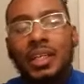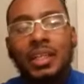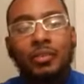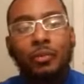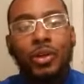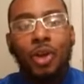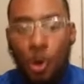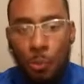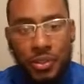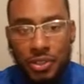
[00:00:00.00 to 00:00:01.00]
we're
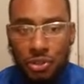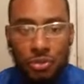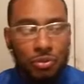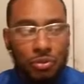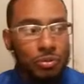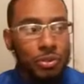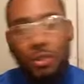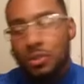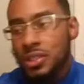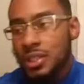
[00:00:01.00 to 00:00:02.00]
open to
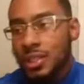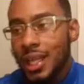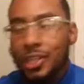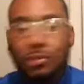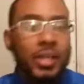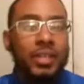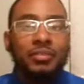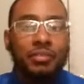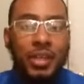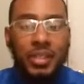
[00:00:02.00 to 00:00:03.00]
using like creative
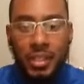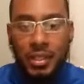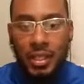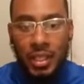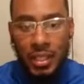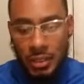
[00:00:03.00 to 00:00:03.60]
funding things.